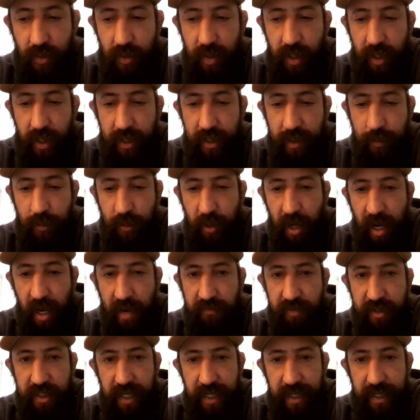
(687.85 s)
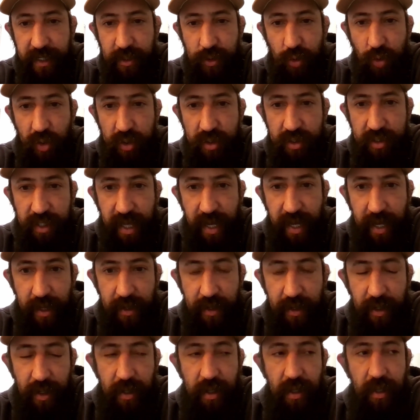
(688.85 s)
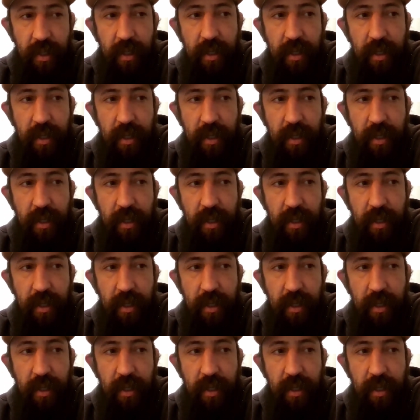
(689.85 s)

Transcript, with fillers: doing. I ended up gravitating towards that.